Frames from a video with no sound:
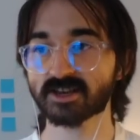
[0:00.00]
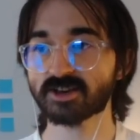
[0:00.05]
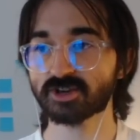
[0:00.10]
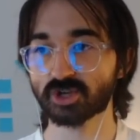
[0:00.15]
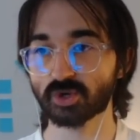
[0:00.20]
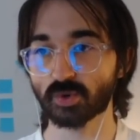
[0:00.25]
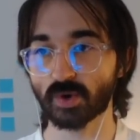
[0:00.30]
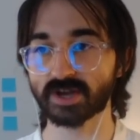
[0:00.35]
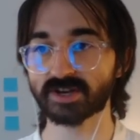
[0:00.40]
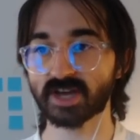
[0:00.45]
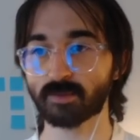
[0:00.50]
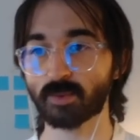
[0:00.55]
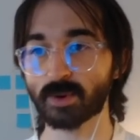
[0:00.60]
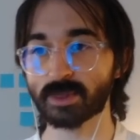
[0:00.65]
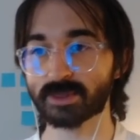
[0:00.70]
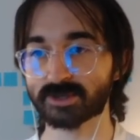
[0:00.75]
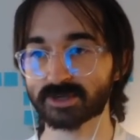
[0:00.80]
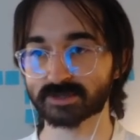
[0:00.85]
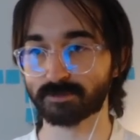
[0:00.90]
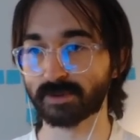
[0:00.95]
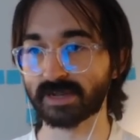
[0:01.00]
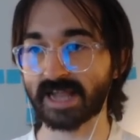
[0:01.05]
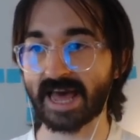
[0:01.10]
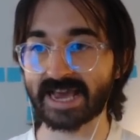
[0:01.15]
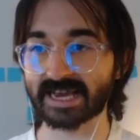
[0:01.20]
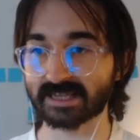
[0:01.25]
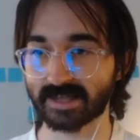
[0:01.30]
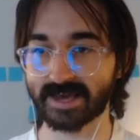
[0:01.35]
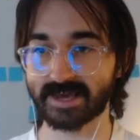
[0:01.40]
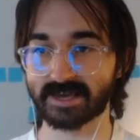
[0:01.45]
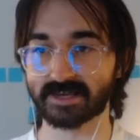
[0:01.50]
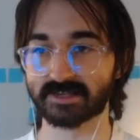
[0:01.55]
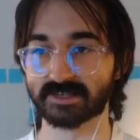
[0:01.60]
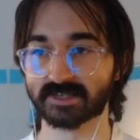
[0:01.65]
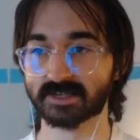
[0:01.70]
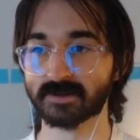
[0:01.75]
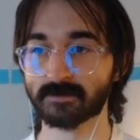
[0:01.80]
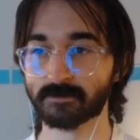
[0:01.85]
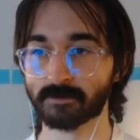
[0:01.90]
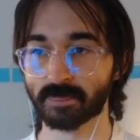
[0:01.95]
you end up with just blank layers
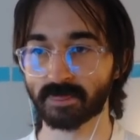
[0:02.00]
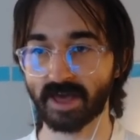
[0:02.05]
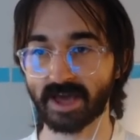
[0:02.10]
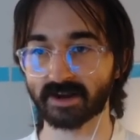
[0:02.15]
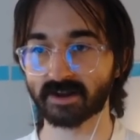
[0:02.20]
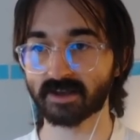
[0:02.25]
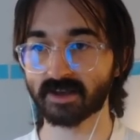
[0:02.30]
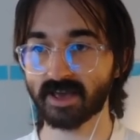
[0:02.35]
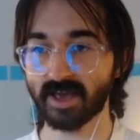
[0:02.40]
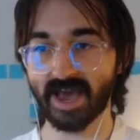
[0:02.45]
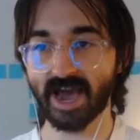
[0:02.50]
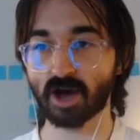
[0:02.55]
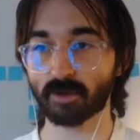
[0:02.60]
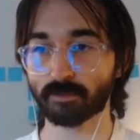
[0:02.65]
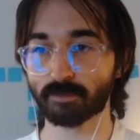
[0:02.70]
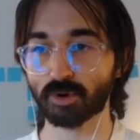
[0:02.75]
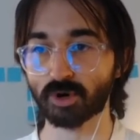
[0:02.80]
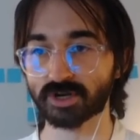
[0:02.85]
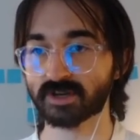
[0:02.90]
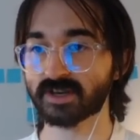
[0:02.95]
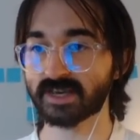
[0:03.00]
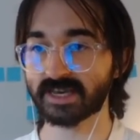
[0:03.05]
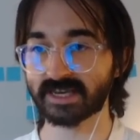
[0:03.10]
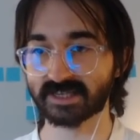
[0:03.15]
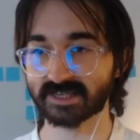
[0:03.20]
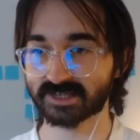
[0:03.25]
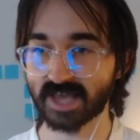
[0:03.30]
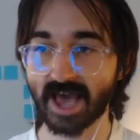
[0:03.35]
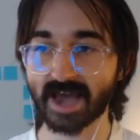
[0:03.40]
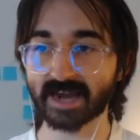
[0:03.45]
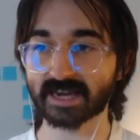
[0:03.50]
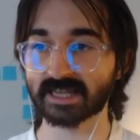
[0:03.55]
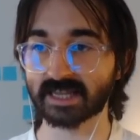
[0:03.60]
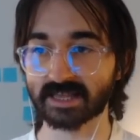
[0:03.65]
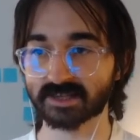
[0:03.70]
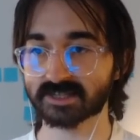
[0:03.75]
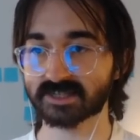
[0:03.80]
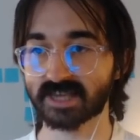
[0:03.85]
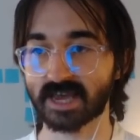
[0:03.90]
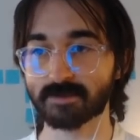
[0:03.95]
that output exactly
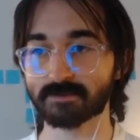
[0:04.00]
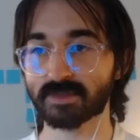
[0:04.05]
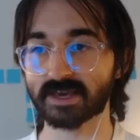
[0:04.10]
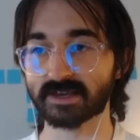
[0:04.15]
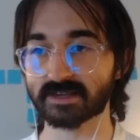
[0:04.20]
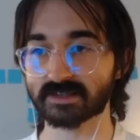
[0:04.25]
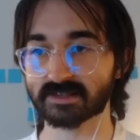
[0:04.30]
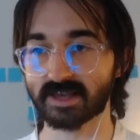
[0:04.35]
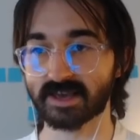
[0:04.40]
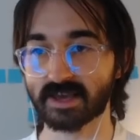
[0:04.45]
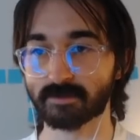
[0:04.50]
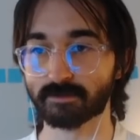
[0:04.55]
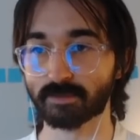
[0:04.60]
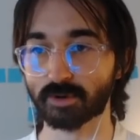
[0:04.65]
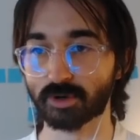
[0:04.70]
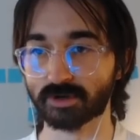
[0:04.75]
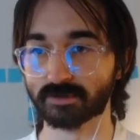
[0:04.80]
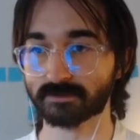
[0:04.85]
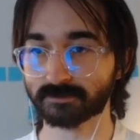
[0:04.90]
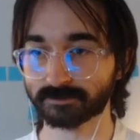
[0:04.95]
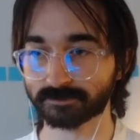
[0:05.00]
the same thing as they input.